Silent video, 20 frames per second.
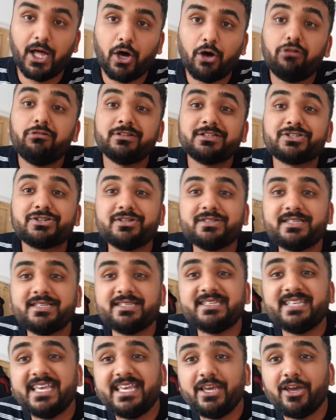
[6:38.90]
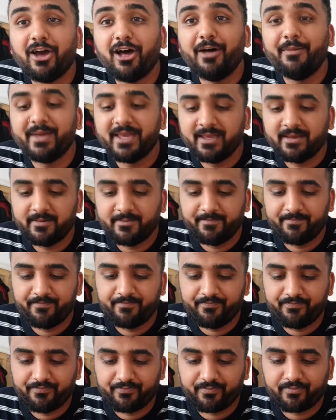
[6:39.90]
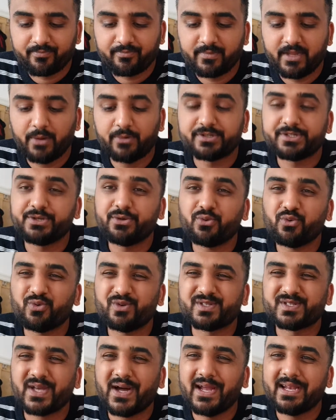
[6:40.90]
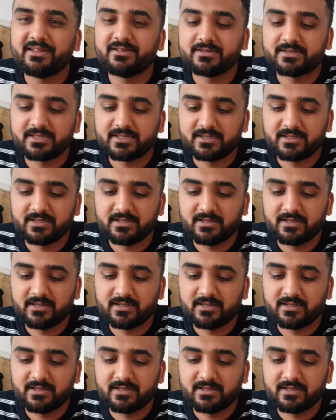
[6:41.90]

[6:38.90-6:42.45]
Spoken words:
Oh, it's good to see you, Hermie. There was an awkward silence.